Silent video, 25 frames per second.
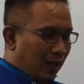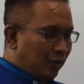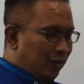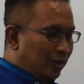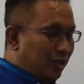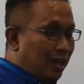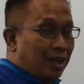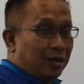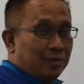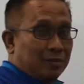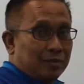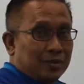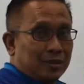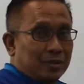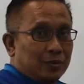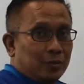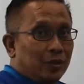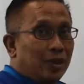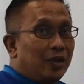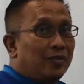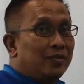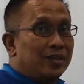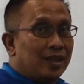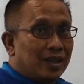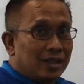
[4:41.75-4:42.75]
outcomes.
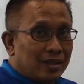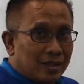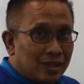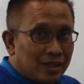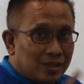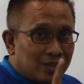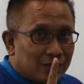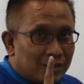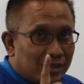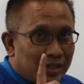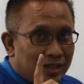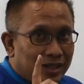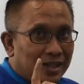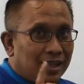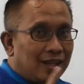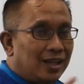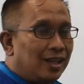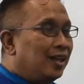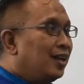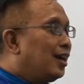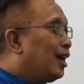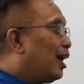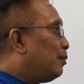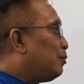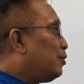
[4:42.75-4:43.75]
We have done this already.
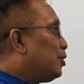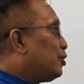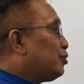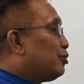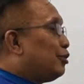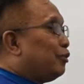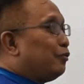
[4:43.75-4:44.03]
I'm just